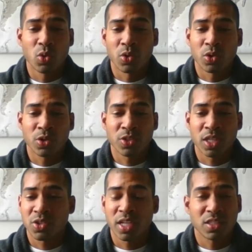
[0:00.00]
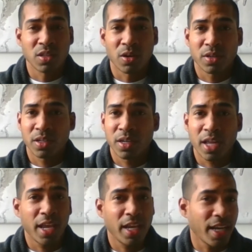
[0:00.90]
orders as you get started
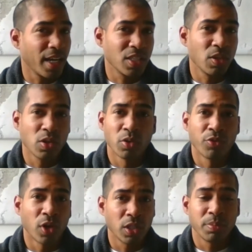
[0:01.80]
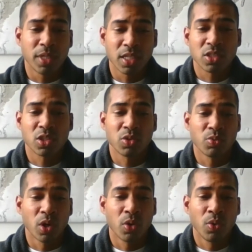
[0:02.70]
and as your volume begins to
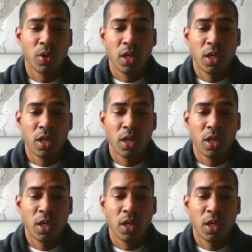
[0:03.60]
grow.